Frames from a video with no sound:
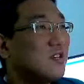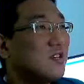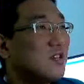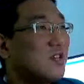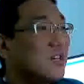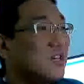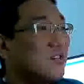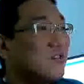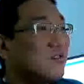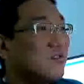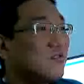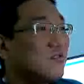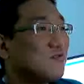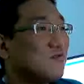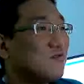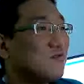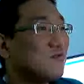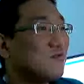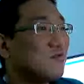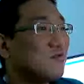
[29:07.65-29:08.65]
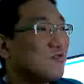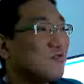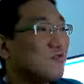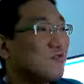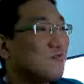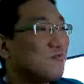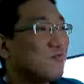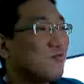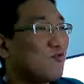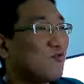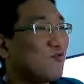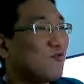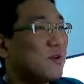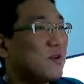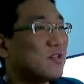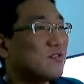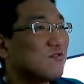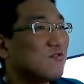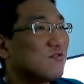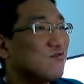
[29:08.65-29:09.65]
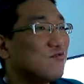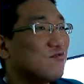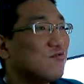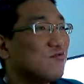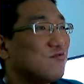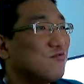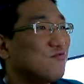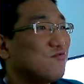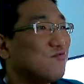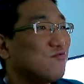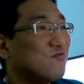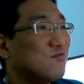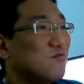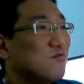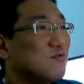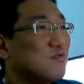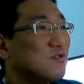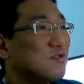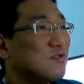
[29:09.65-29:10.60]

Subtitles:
and also you go back to your Windows,